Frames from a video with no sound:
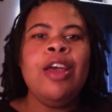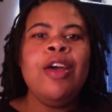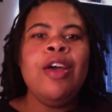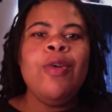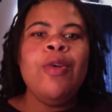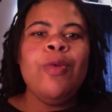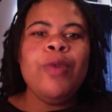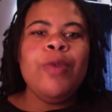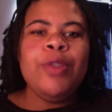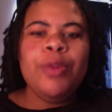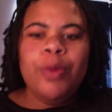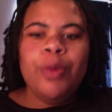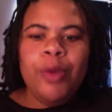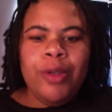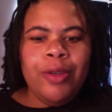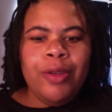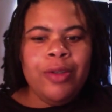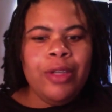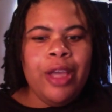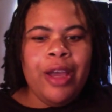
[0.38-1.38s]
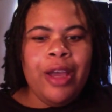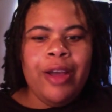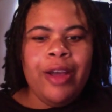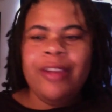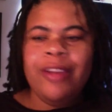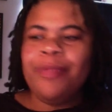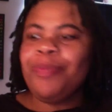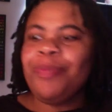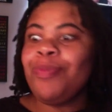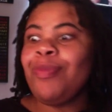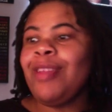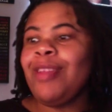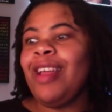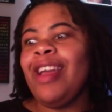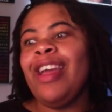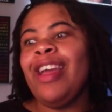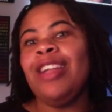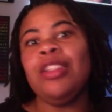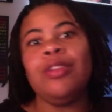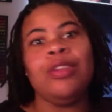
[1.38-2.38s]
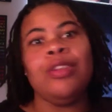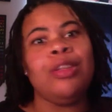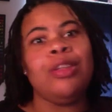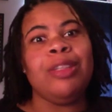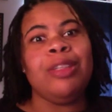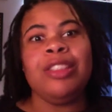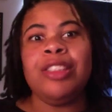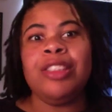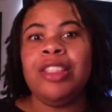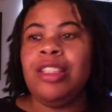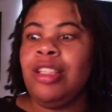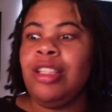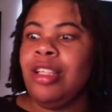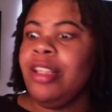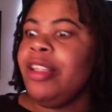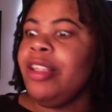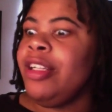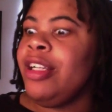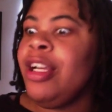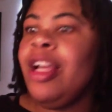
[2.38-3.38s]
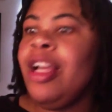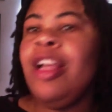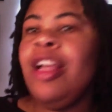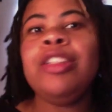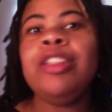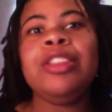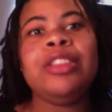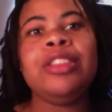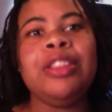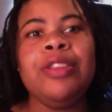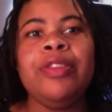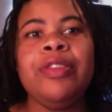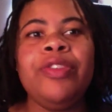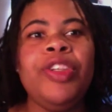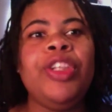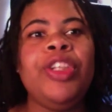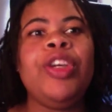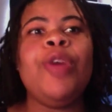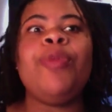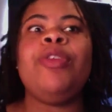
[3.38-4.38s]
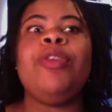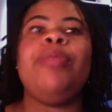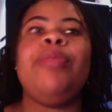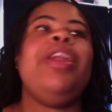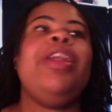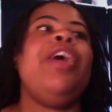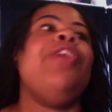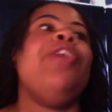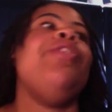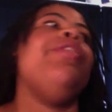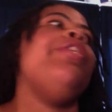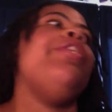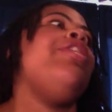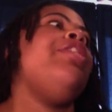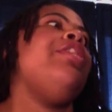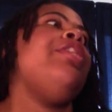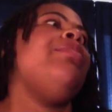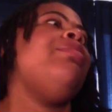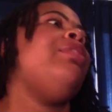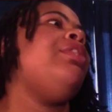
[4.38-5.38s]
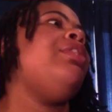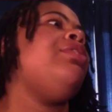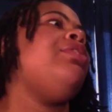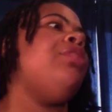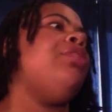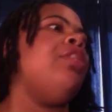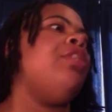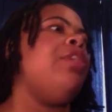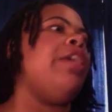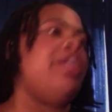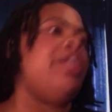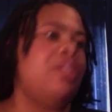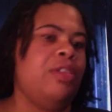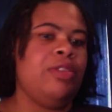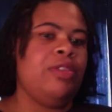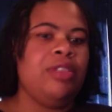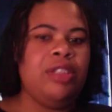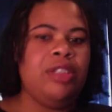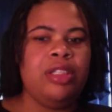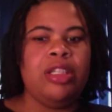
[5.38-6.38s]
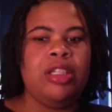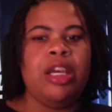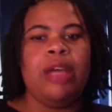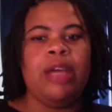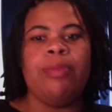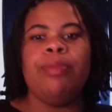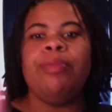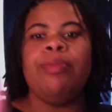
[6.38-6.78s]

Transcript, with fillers: What's going on, y'all? I had to go get my shit done. So the video would have been out earlier, but you know, I had to go to the shop